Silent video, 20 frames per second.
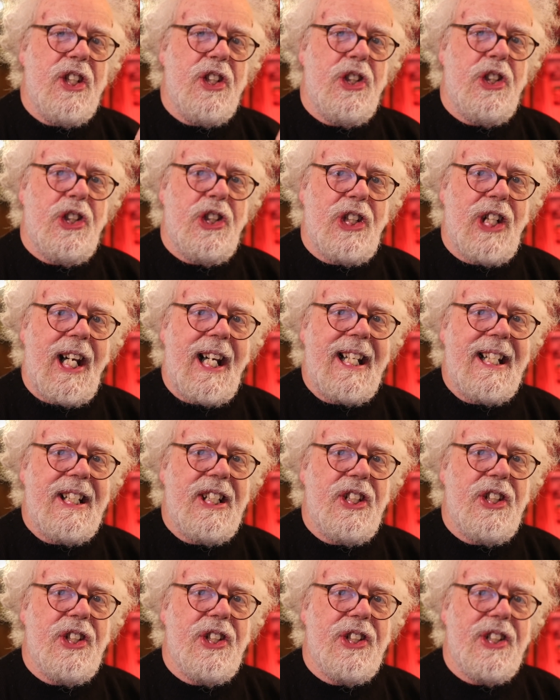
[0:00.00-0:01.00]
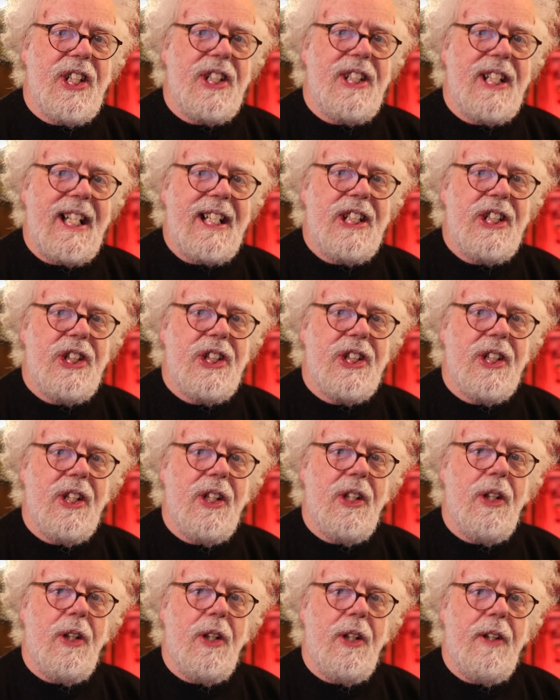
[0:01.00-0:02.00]
changed the nature
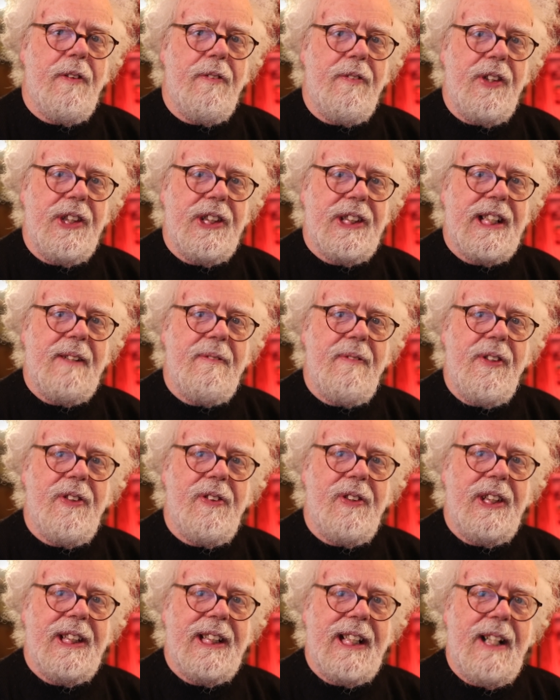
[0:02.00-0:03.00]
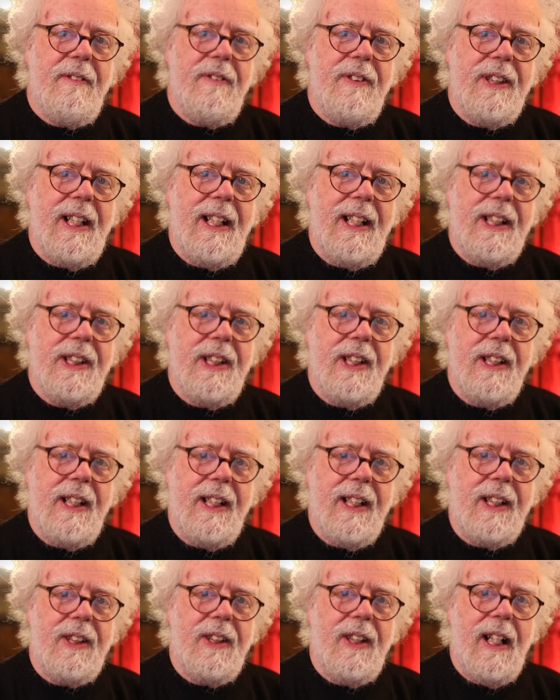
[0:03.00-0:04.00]
of the 737 as an
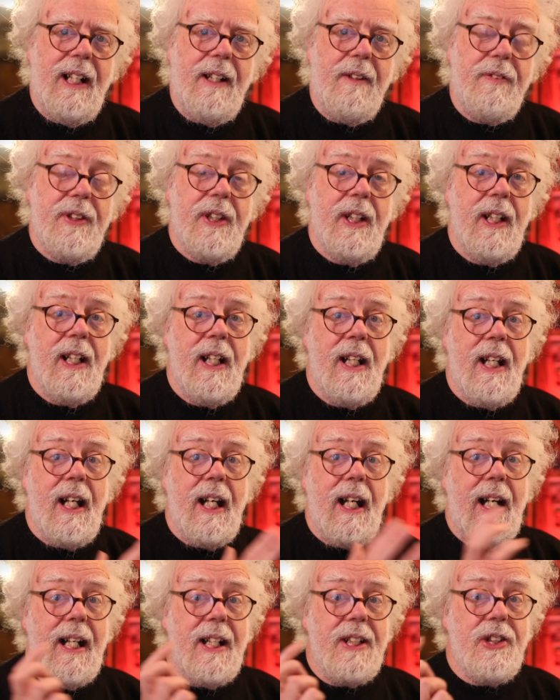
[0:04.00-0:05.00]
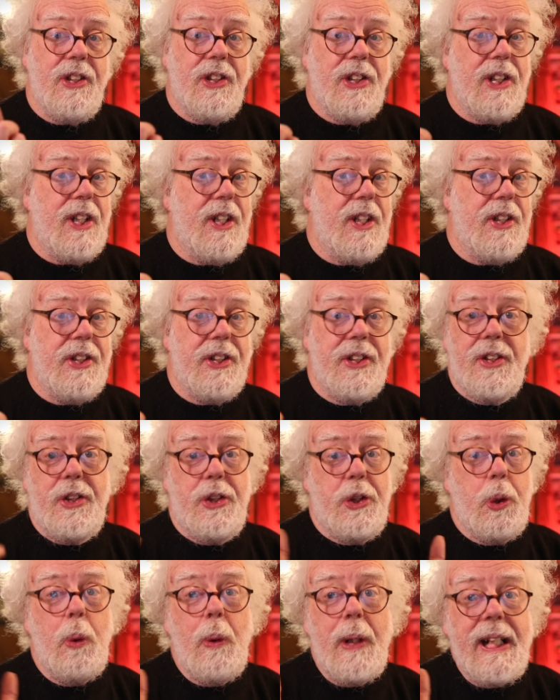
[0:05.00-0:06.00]
aircraft, and just
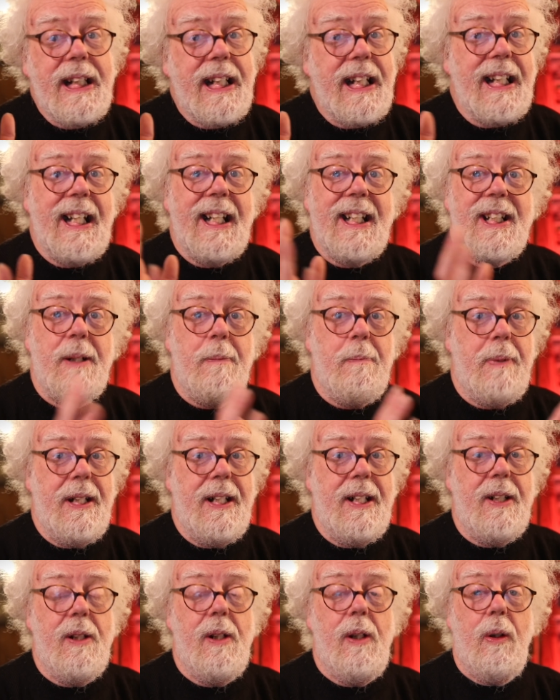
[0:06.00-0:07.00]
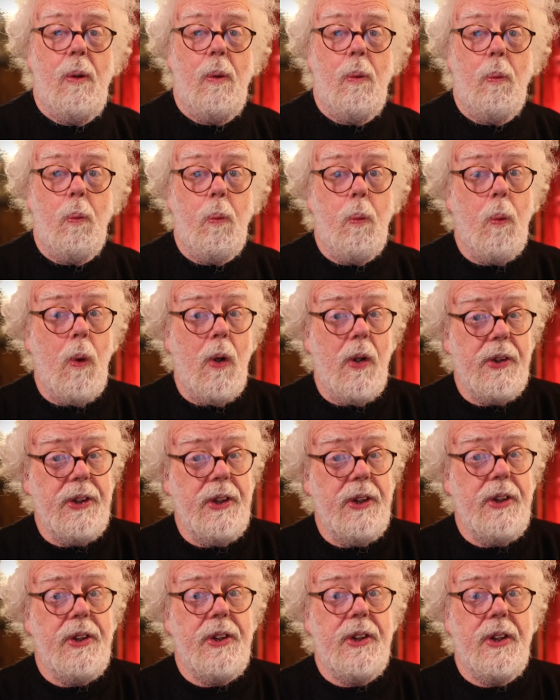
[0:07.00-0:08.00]
tweaking it a bit
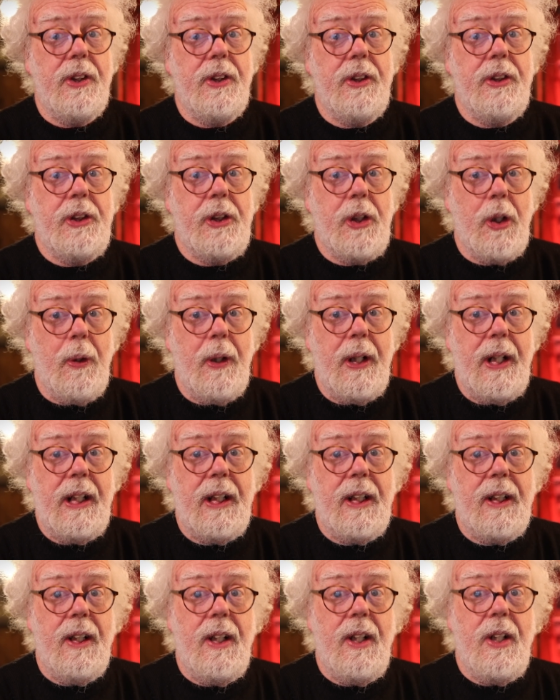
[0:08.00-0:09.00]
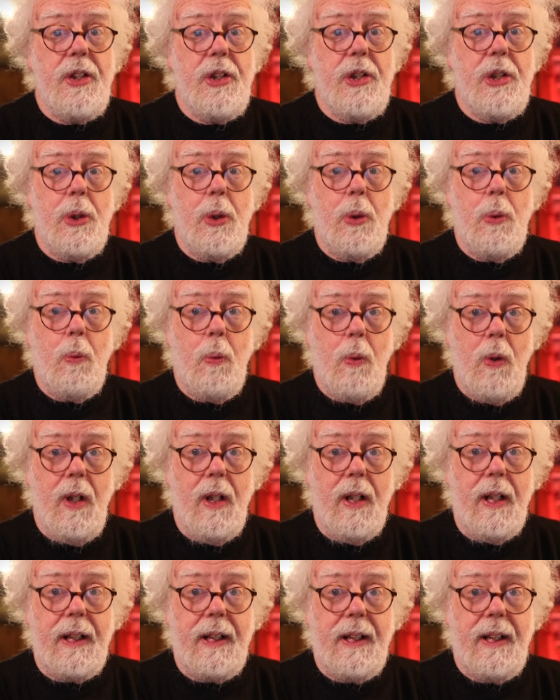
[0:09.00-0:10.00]
wasn't going to
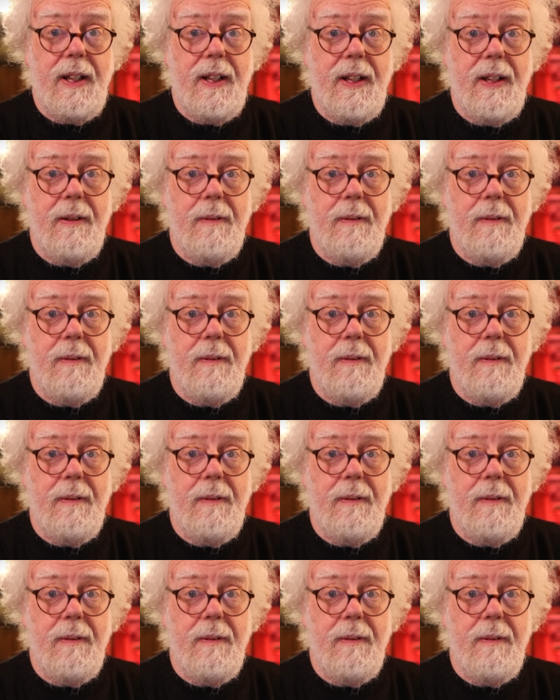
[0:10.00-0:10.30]
work.